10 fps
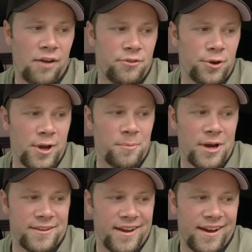I feel good
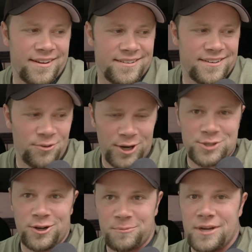about that. Rick's
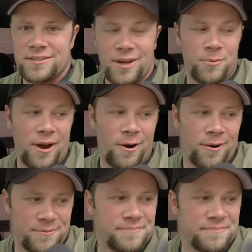truck makes a lot of power.